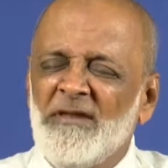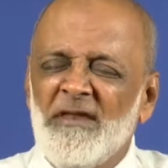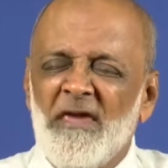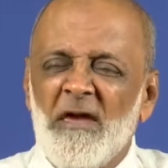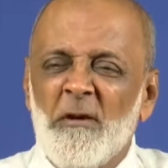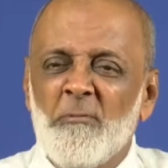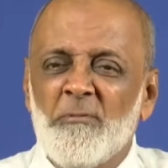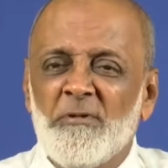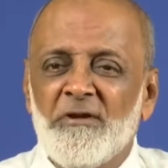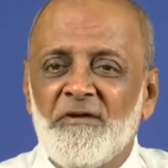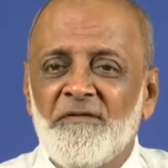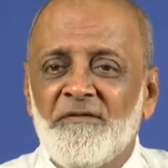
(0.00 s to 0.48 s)
been
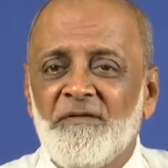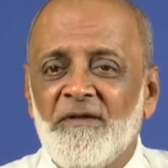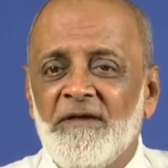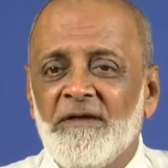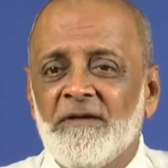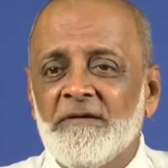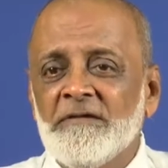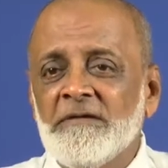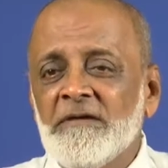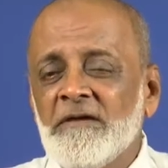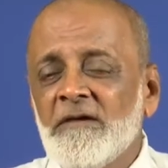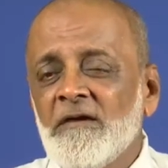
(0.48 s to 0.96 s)

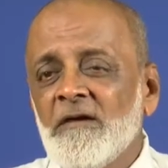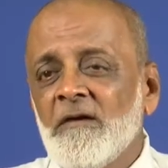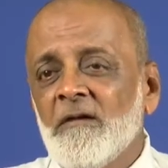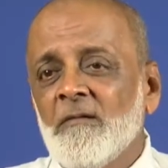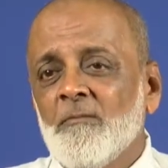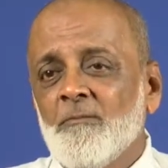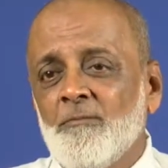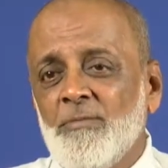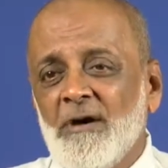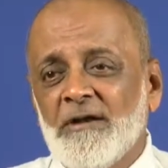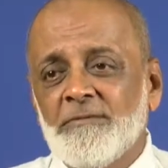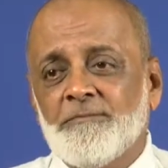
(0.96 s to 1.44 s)
everything.
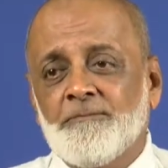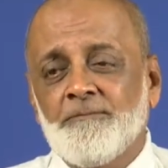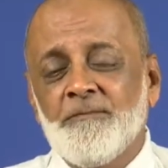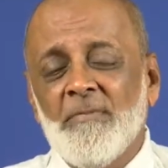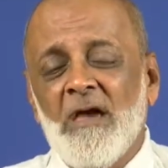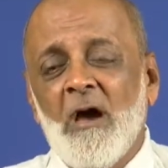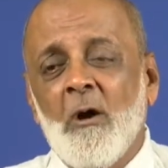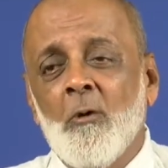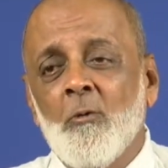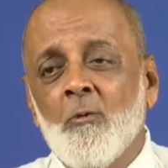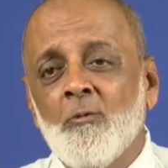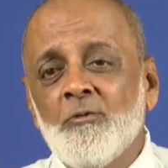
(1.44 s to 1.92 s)
But
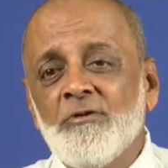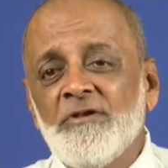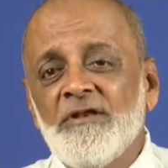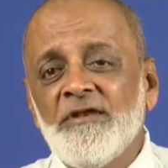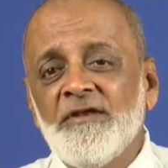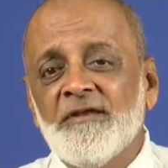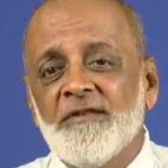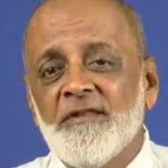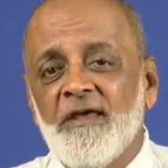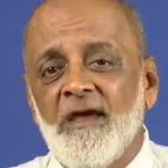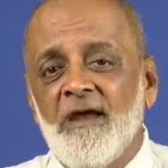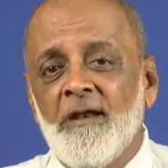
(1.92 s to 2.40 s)
I
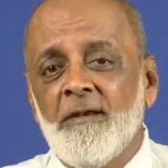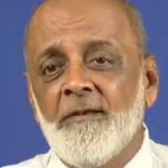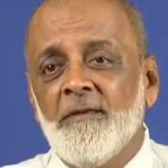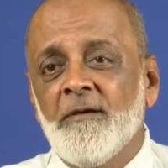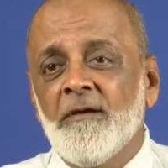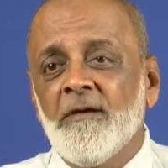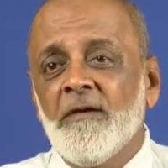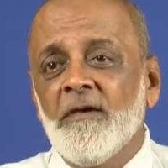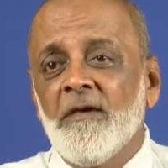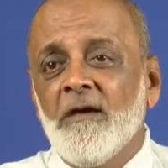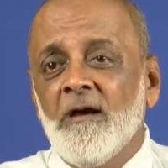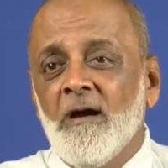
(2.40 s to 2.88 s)
only
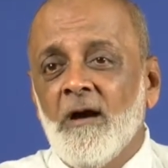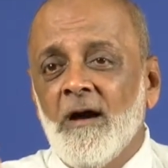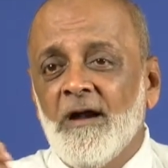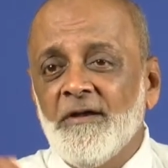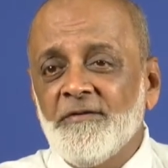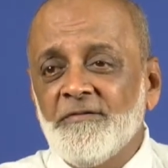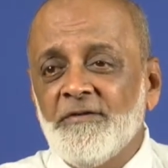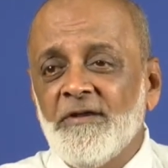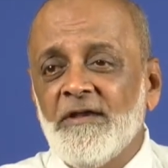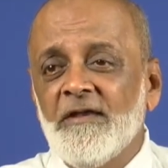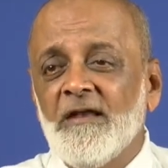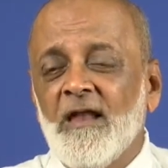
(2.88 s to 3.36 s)
read
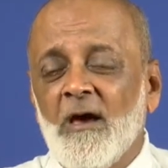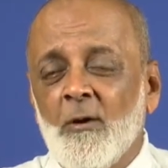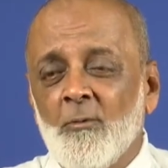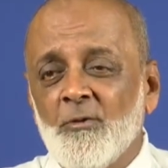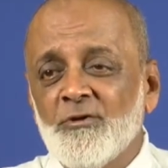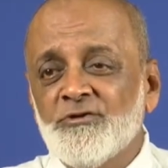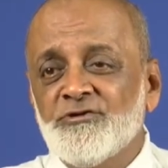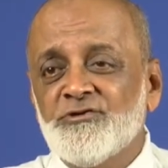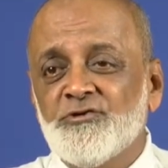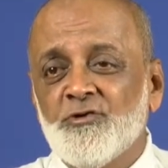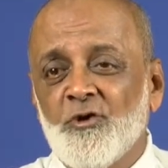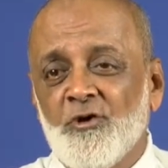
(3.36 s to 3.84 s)
until I
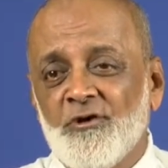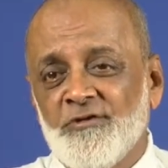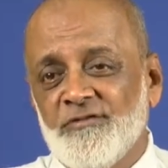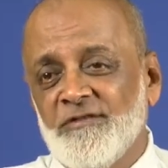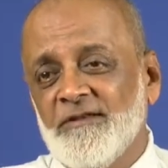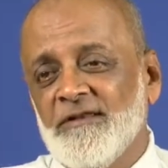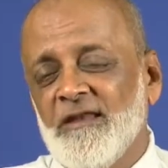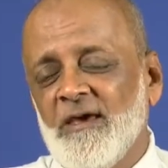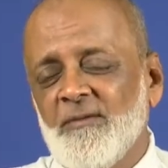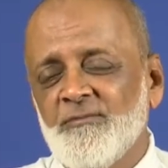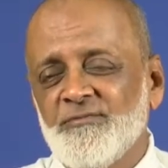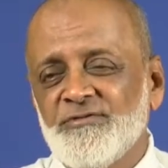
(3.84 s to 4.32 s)
was sure
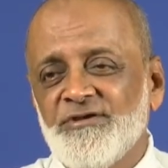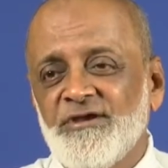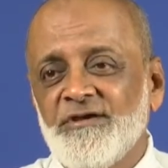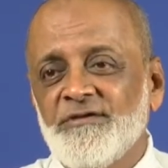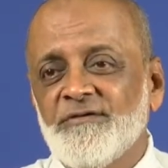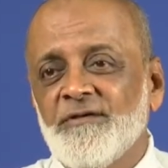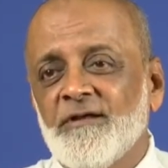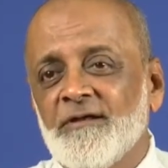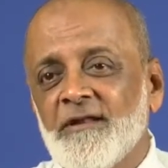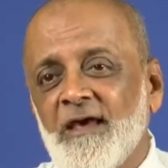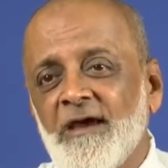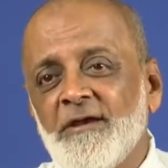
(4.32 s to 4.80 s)
that I'm
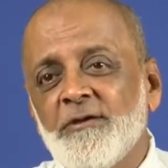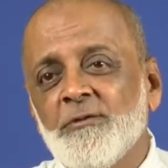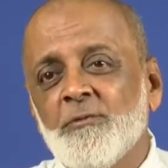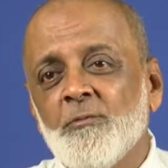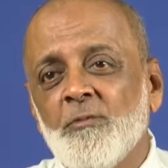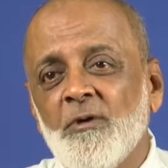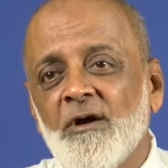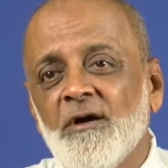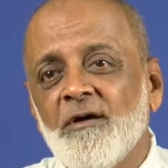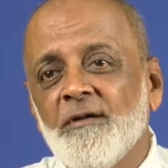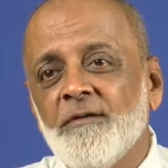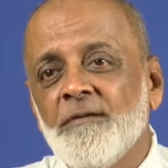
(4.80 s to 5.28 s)
saying the
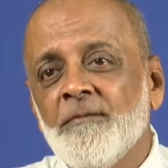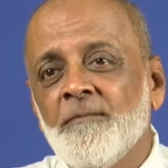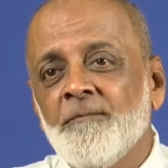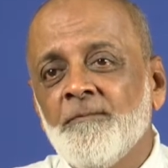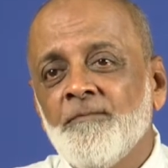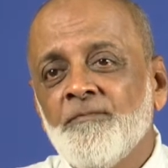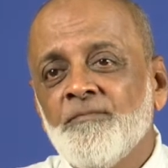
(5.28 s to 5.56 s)
right word.